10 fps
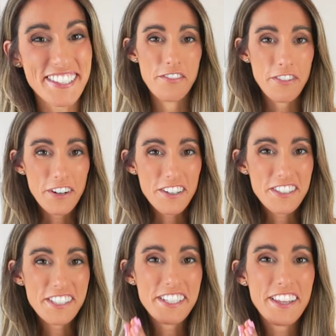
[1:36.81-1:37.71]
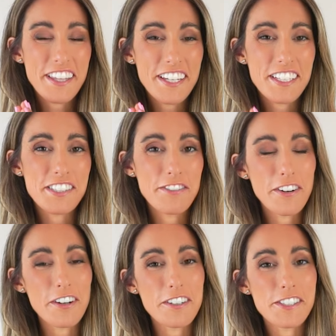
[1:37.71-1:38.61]
First things
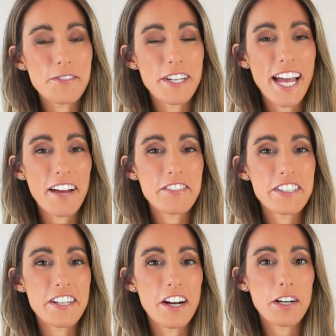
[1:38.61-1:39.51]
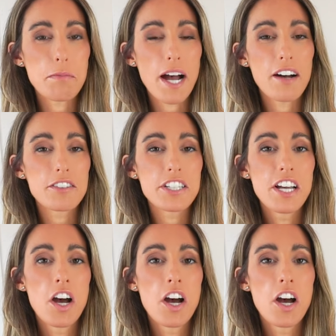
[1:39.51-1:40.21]
first, we have to talk about